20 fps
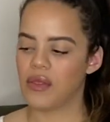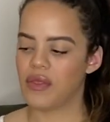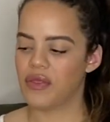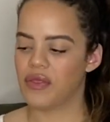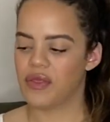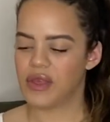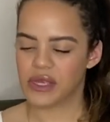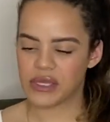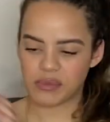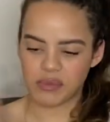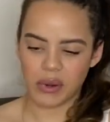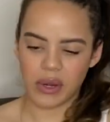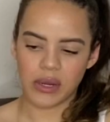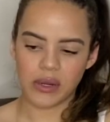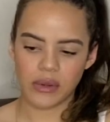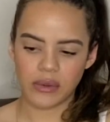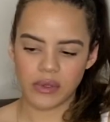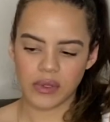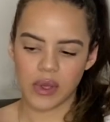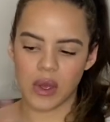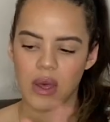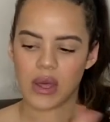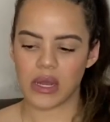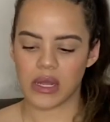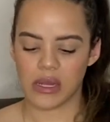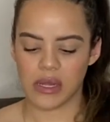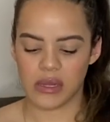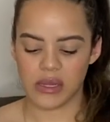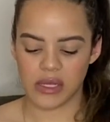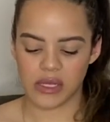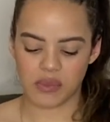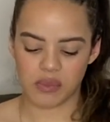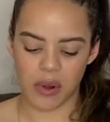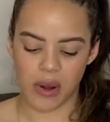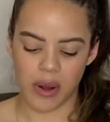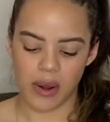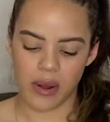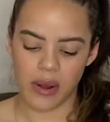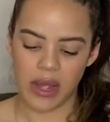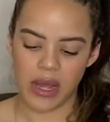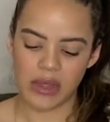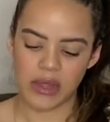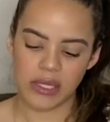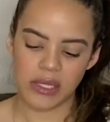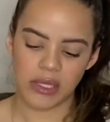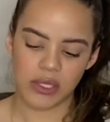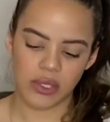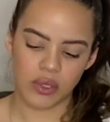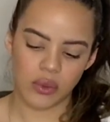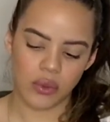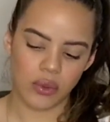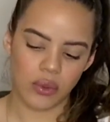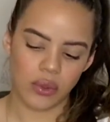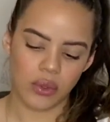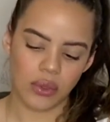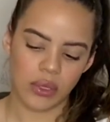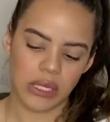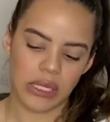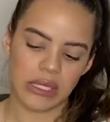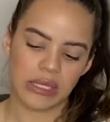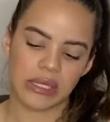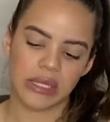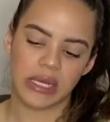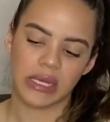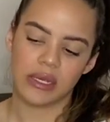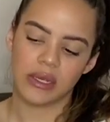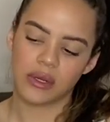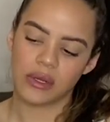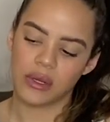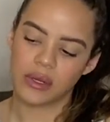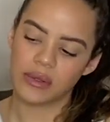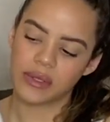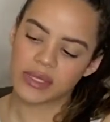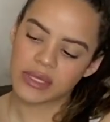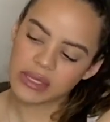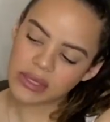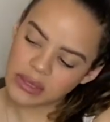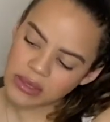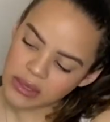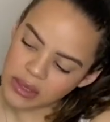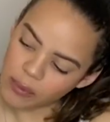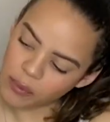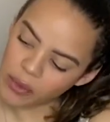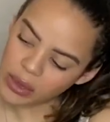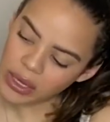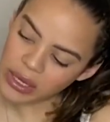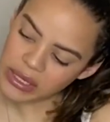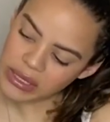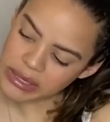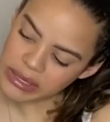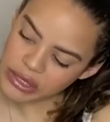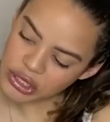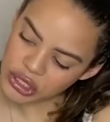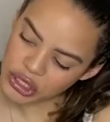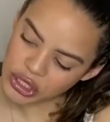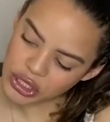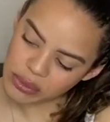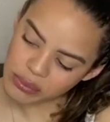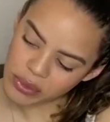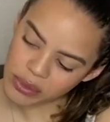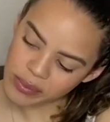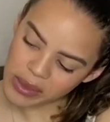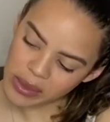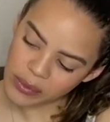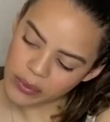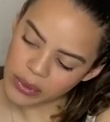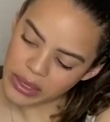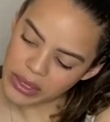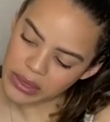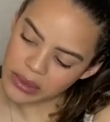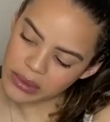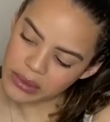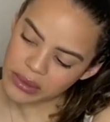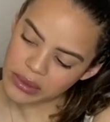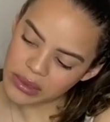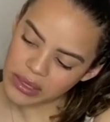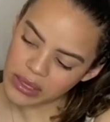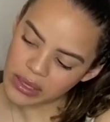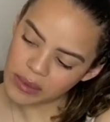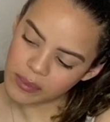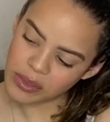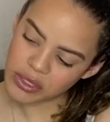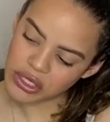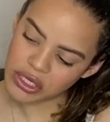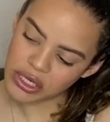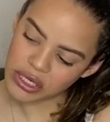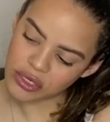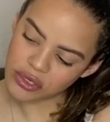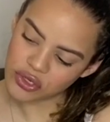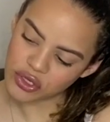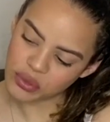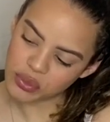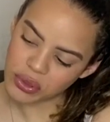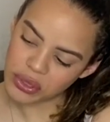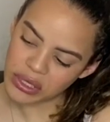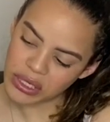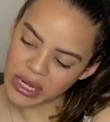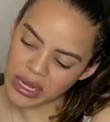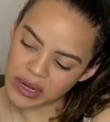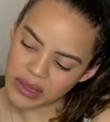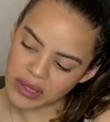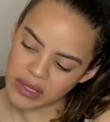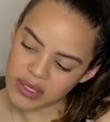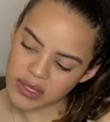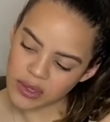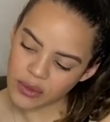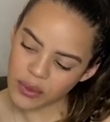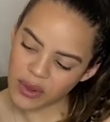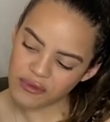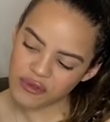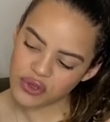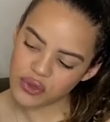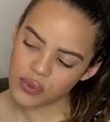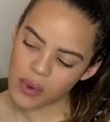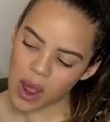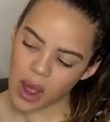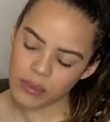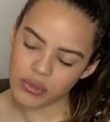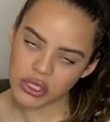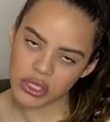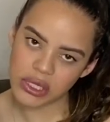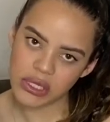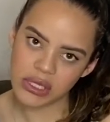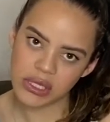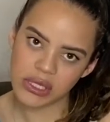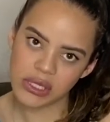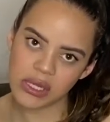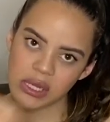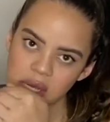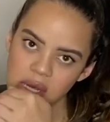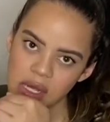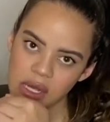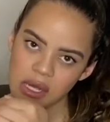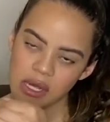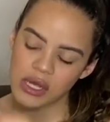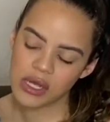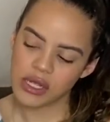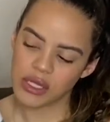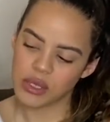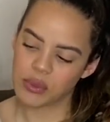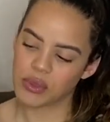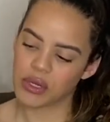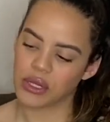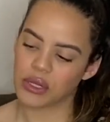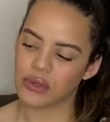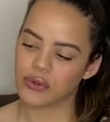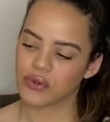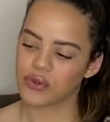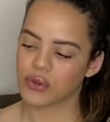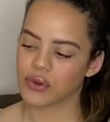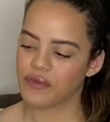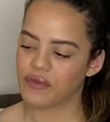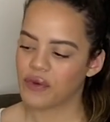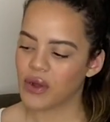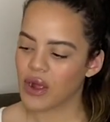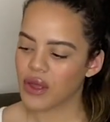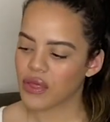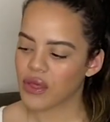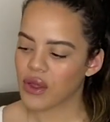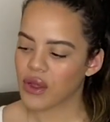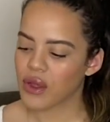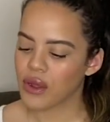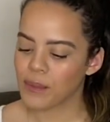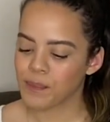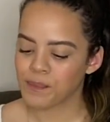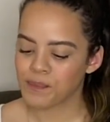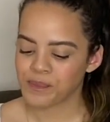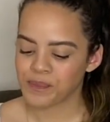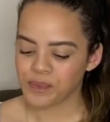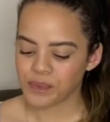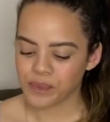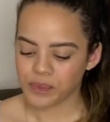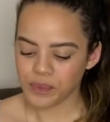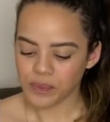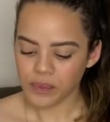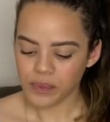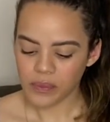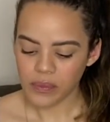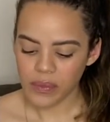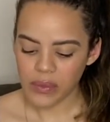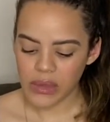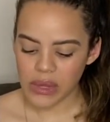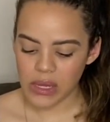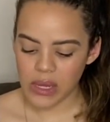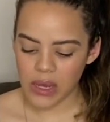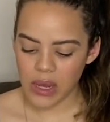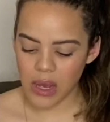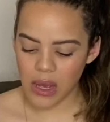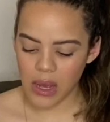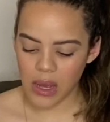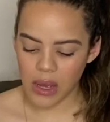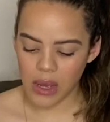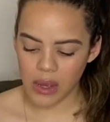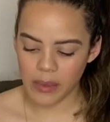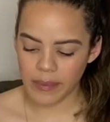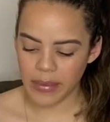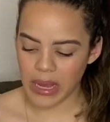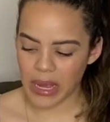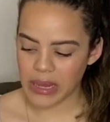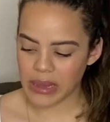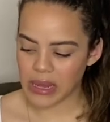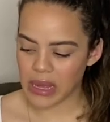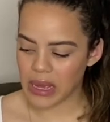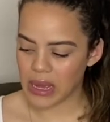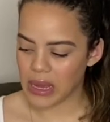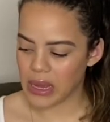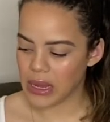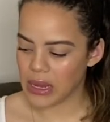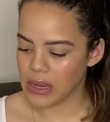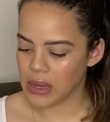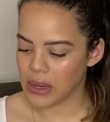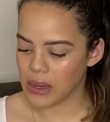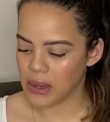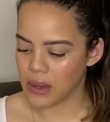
This part goes on, and then this part. And this is cool. It's like, you know, somewhat, it's adjustable by one thingy-majig. You just pull it out of this, and you have two options. Just put it closer or farther. And then,